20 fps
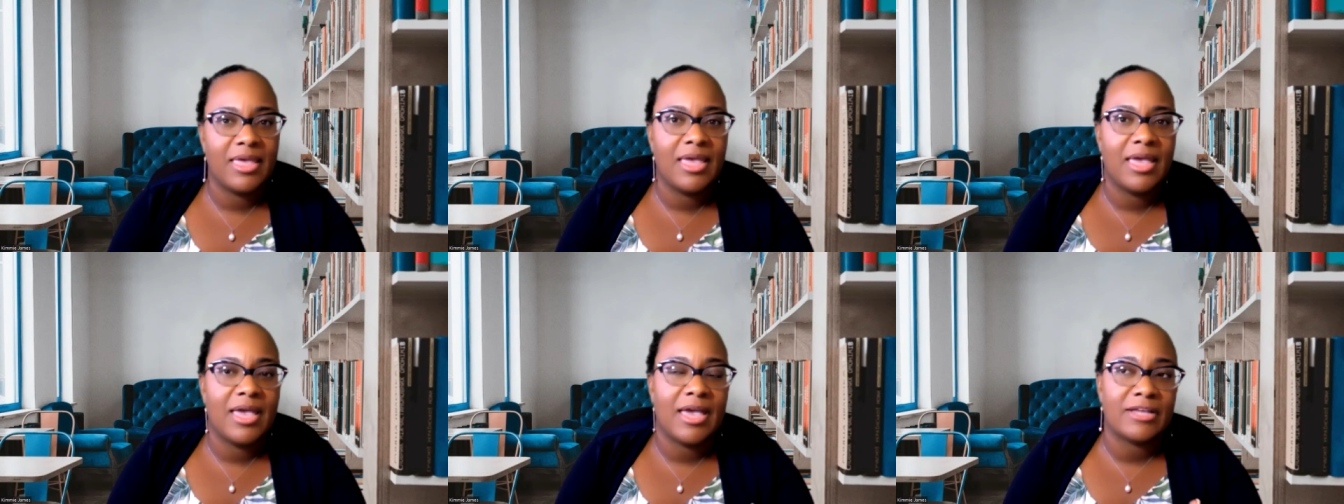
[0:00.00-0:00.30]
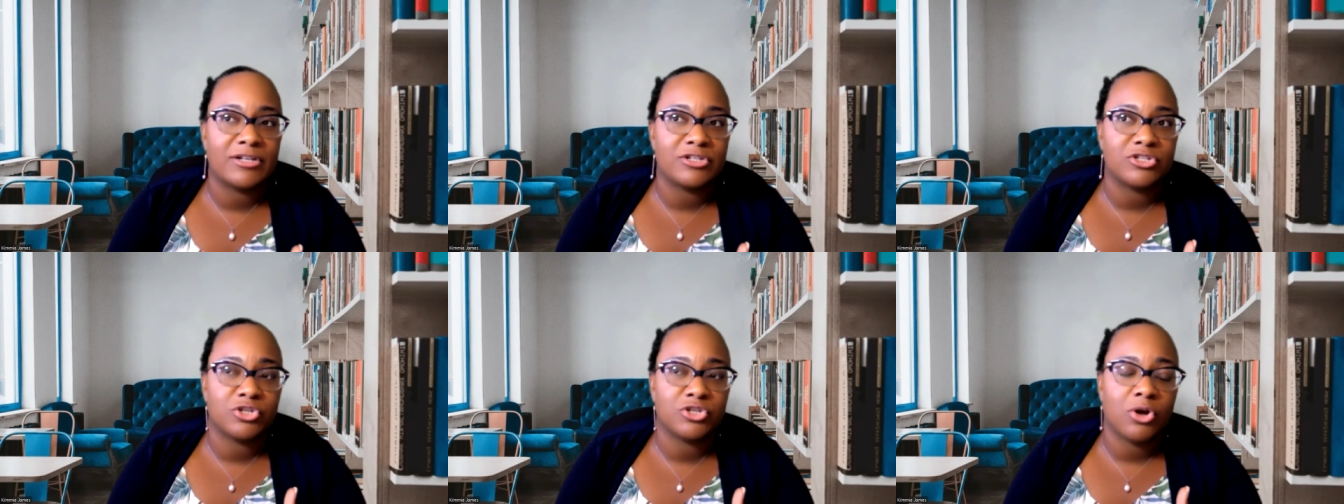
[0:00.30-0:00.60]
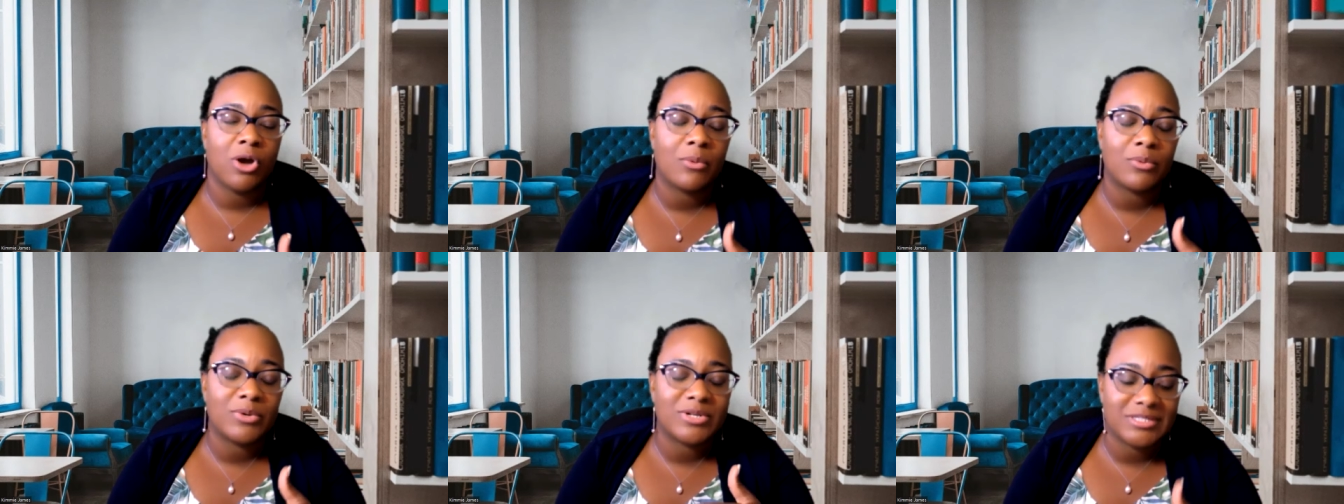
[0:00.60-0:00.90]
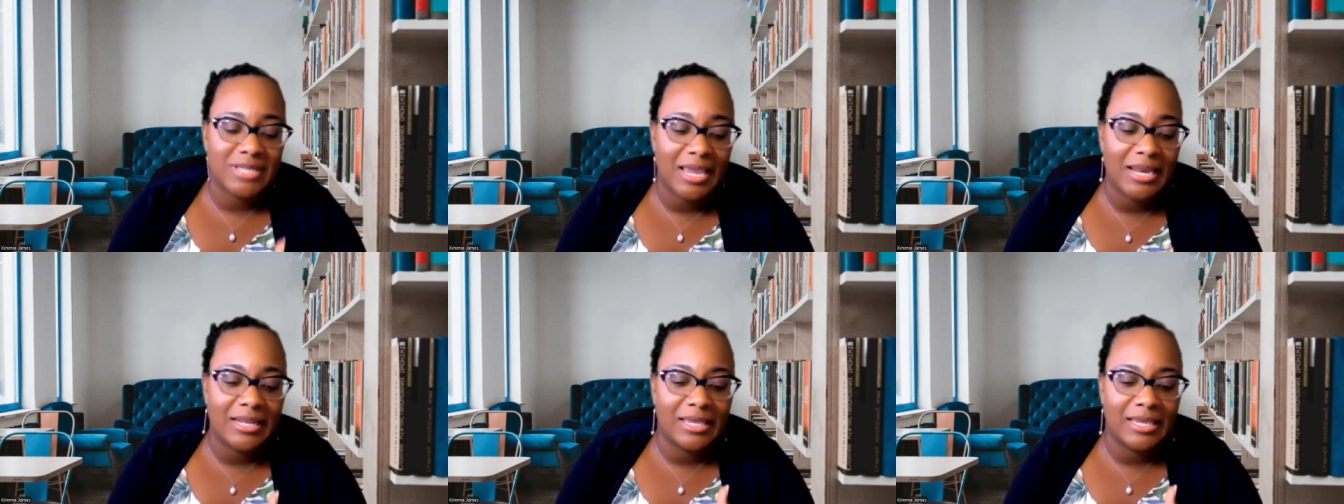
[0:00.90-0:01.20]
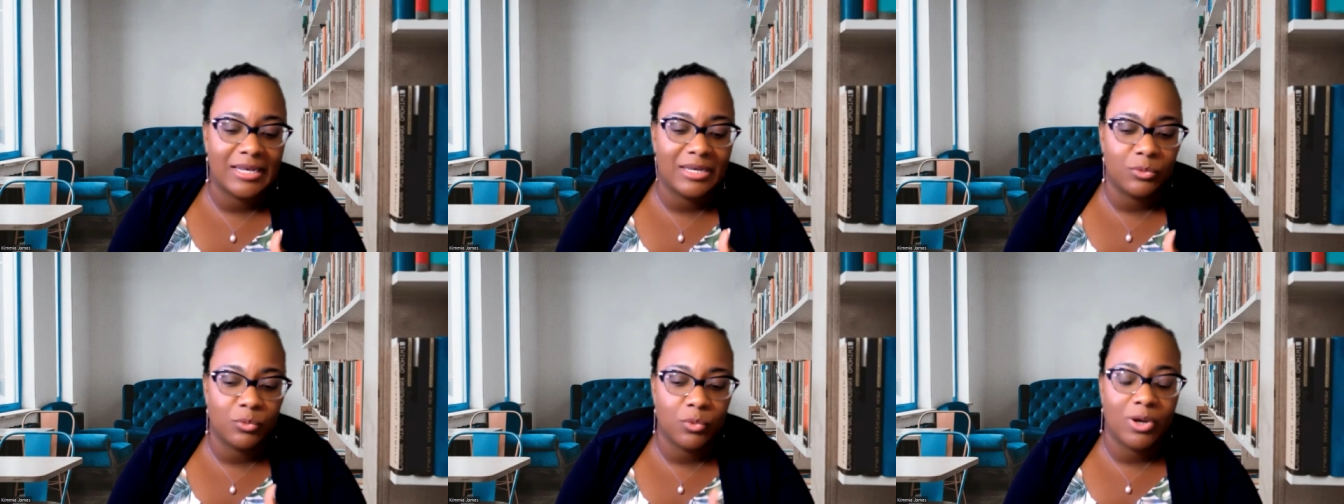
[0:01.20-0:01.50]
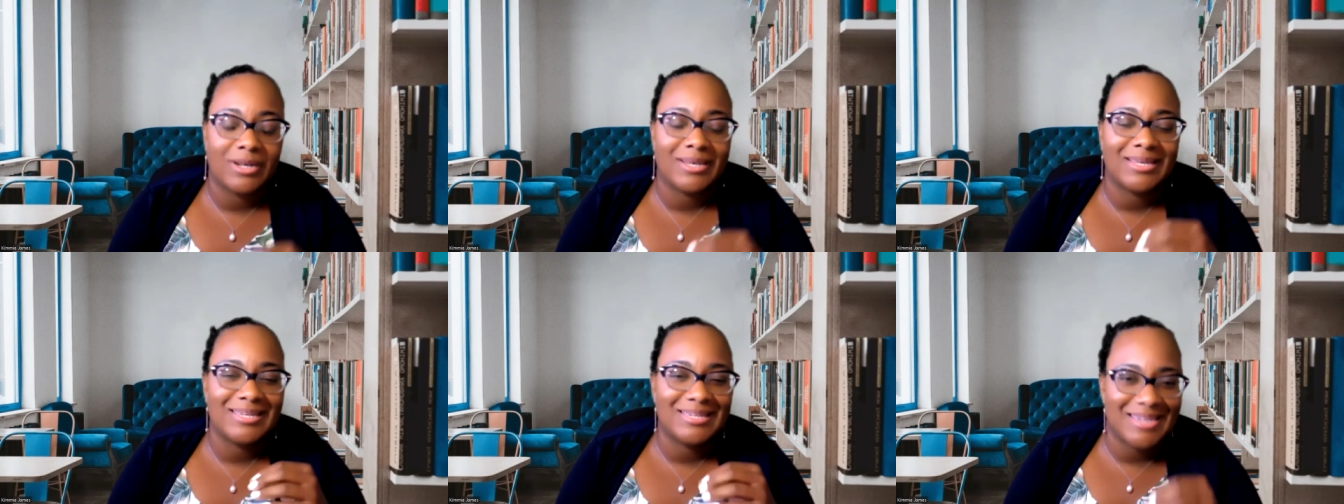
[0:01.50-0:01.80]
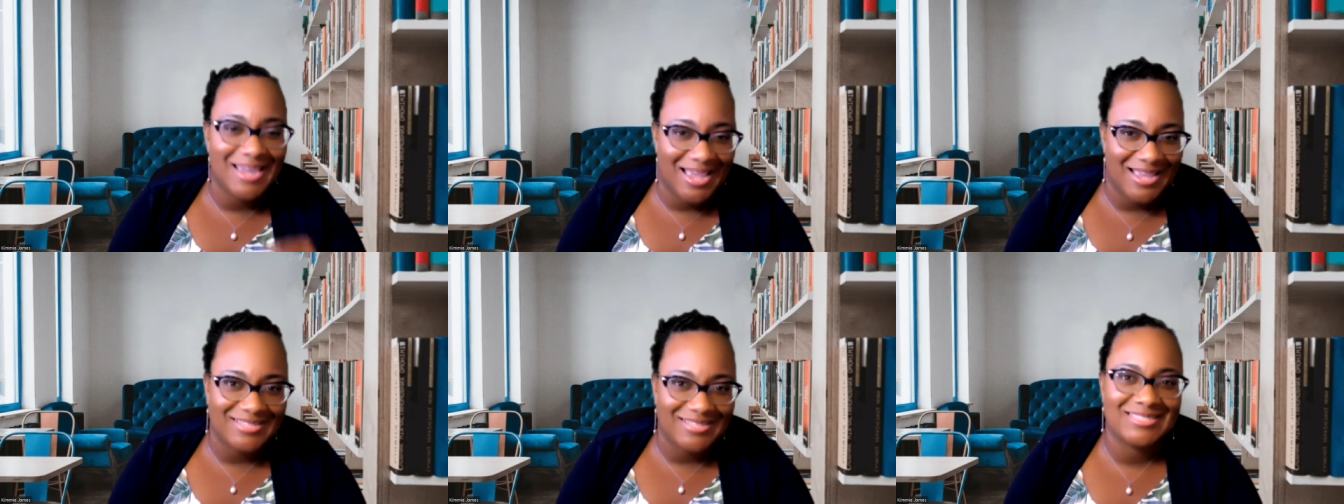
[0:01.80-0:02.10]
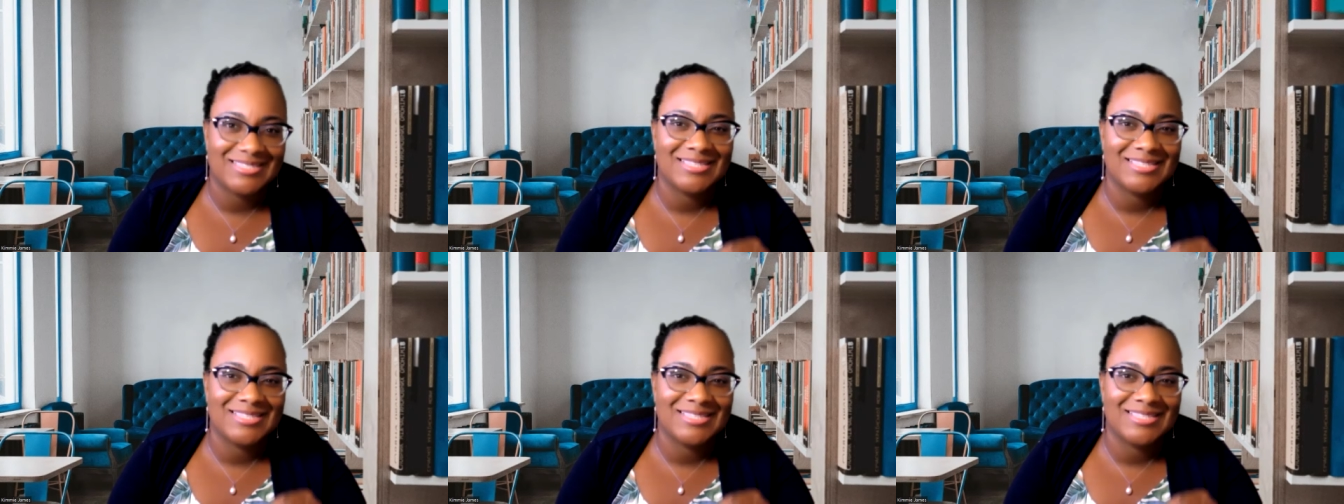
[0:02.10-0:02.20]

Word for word: And so I would say to anyone, yes,